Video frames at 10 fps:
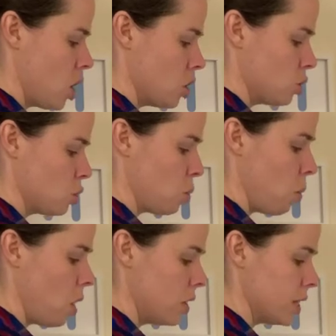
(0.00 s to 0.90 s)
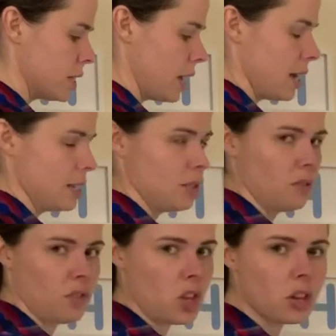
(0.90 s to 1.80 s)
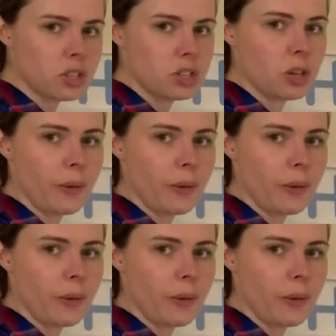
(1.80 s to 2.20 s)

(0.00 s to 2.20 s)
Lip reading: So what are the sizes of the other 2